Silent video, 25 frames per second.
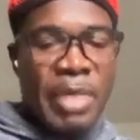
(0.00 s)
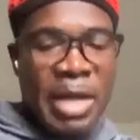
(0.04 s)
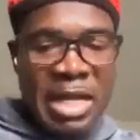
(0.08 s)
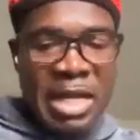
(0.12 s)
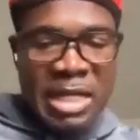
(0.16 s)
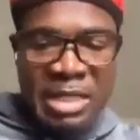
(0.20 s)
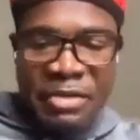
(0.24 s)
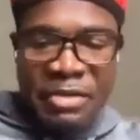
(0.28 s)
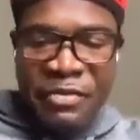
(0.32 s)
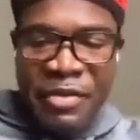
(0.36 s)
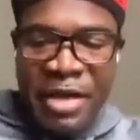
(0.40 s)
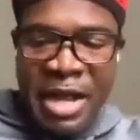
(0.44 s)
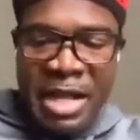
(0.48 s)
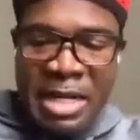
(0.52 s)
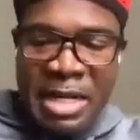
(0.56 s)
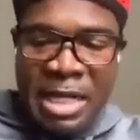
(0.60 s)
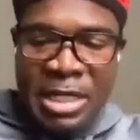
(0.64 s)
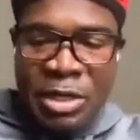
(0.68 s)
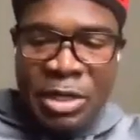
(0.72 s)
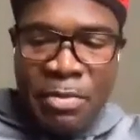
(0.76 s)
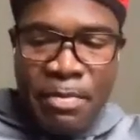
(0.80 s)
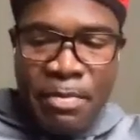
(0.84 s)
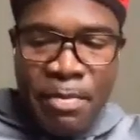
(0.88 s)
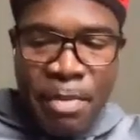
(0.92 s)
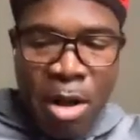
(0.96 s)
Because the fact
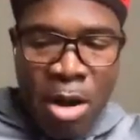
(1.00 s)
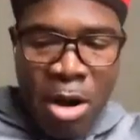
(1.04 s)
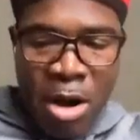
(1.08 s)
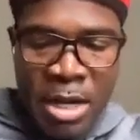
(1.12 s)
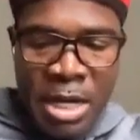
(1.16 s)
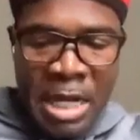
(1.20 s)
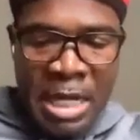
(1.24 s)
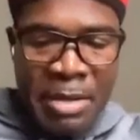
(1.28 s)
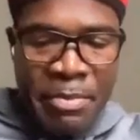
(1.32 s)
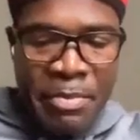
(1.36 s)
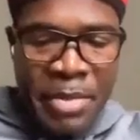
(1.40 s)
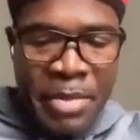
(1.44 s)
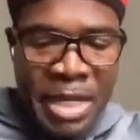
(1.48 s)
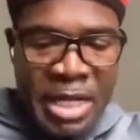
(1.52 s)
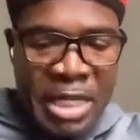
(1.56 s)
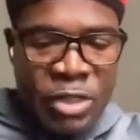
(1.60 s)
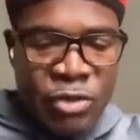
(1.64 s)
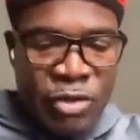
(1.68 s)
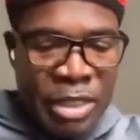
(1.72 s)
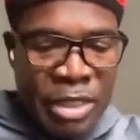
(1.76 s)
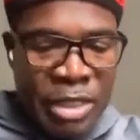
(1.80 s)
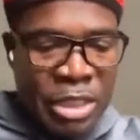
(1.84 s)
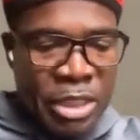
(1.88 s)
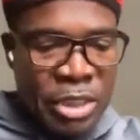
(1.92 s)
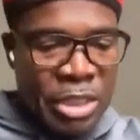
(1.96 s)
that you're born and you make the
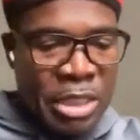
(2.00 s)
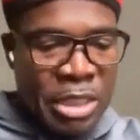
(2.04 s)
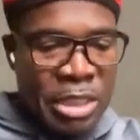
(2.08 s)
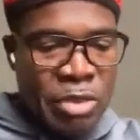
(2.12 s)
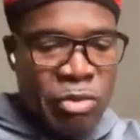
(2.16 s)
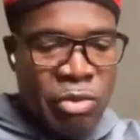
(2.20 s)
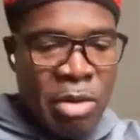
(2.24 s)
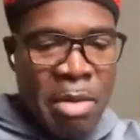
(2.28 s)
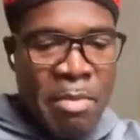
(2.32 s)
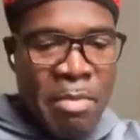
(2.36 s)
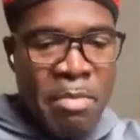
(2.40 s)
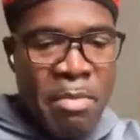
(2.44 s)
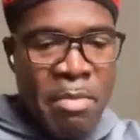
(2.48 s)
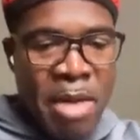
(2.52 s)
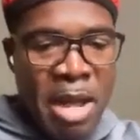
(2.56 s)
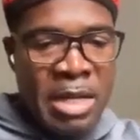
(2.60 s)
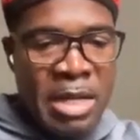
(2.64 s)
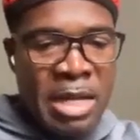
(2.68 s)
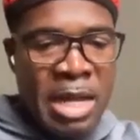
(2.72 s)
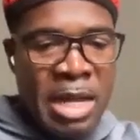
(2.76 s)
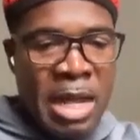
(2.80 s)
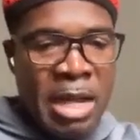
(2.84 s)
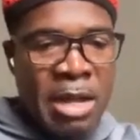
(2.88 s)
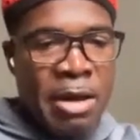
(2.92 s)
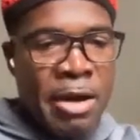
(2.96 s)
transition to a
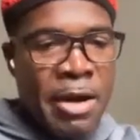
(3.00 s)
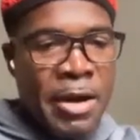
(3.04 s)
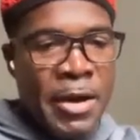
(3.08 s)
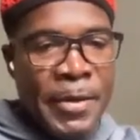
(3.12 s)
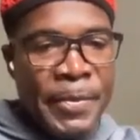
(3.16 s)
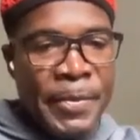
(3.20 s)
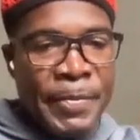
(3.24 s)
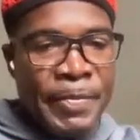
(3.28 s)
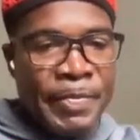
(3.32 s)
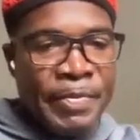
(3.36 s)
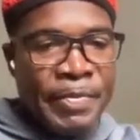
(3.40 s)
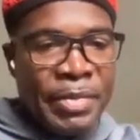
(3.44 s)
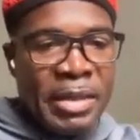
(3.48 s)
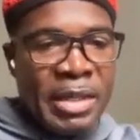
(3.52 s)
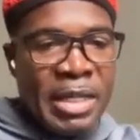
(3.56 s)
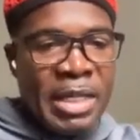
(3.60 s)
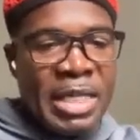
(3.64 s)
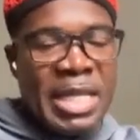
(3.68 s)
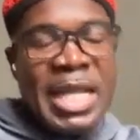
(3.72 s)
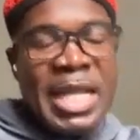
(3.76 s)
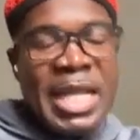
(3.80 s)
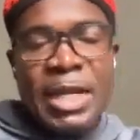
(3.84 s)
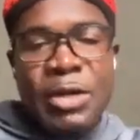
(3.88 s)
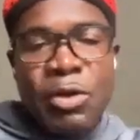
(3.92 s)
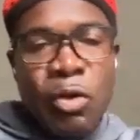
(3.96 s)
man, or
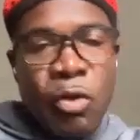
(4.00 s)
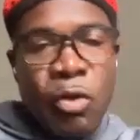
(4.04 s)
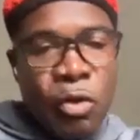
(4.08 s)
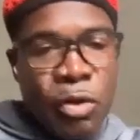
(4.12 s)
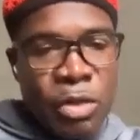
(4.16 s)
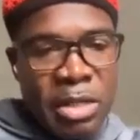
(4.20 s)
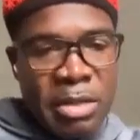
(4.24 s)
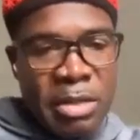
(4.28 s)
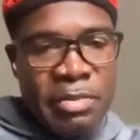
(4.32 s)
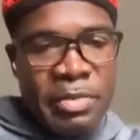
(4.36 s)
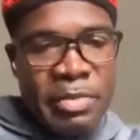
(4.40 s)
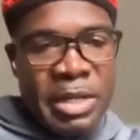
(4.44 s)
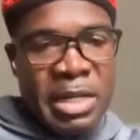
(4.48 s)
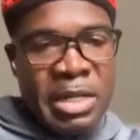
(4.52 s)
you get older,